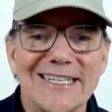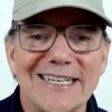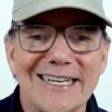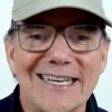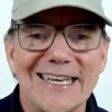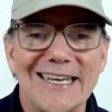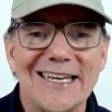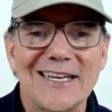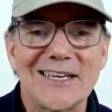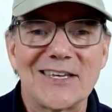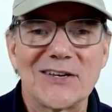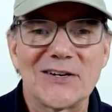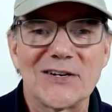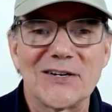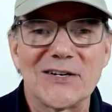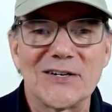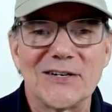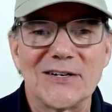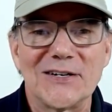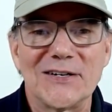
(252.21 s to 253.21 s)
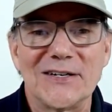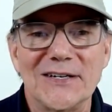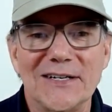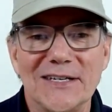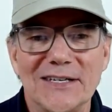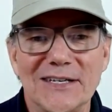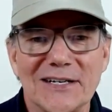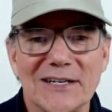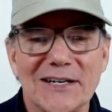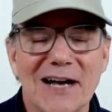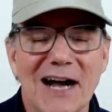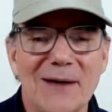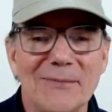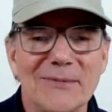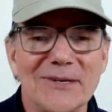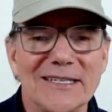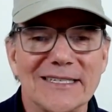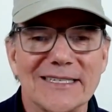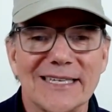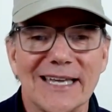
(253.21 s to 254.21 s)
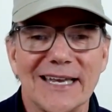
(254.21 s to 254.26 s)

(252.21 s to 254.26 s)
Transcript: to hear your comments.